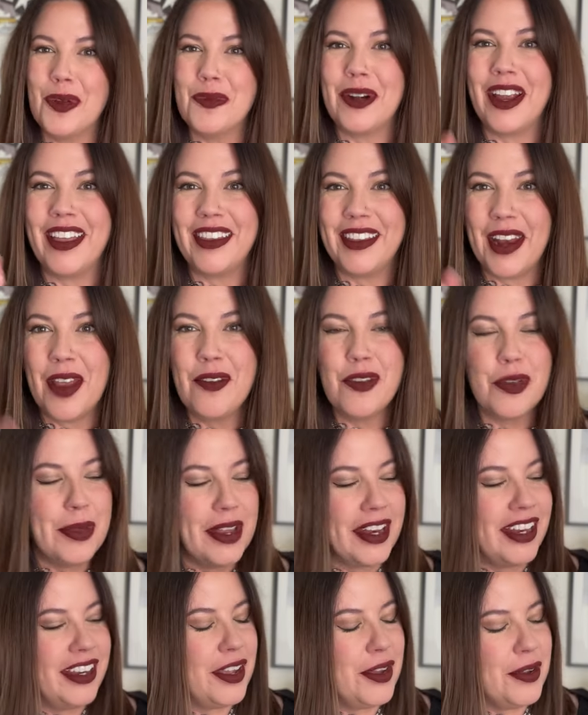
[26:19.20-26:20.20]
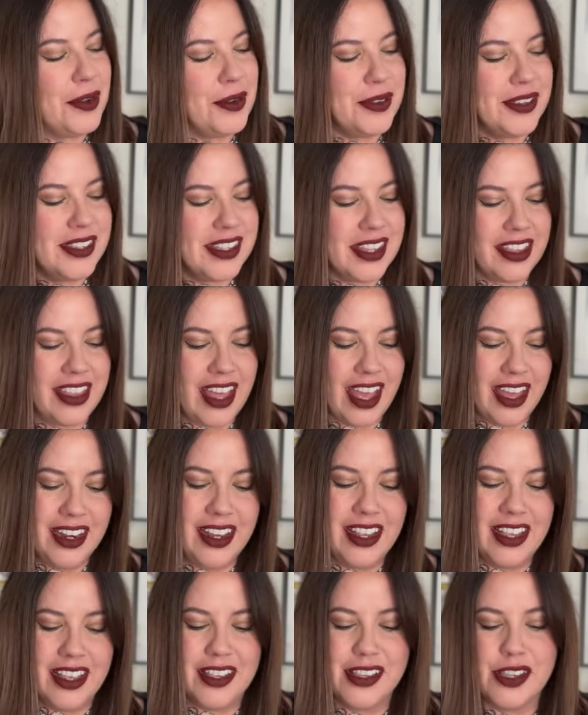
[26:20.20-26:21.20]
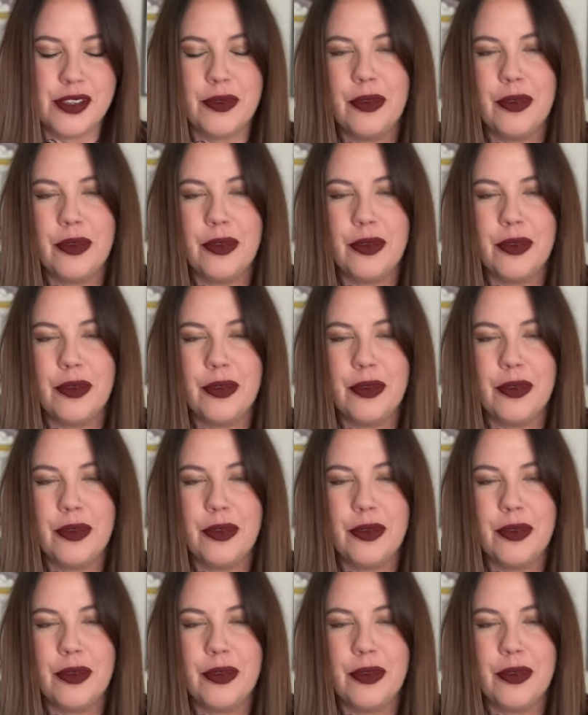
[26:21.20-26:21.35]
brand that everybody knows, that is